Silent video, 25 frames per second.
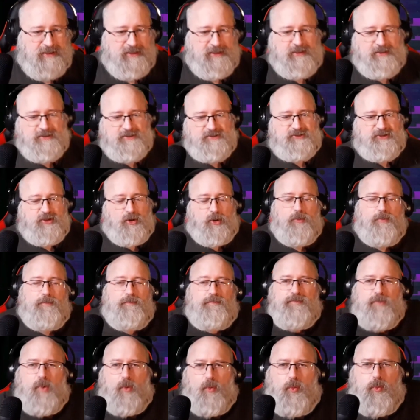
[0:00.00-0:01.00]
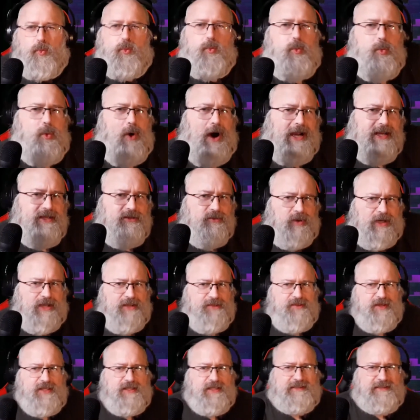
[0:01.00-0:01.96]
So, why do I think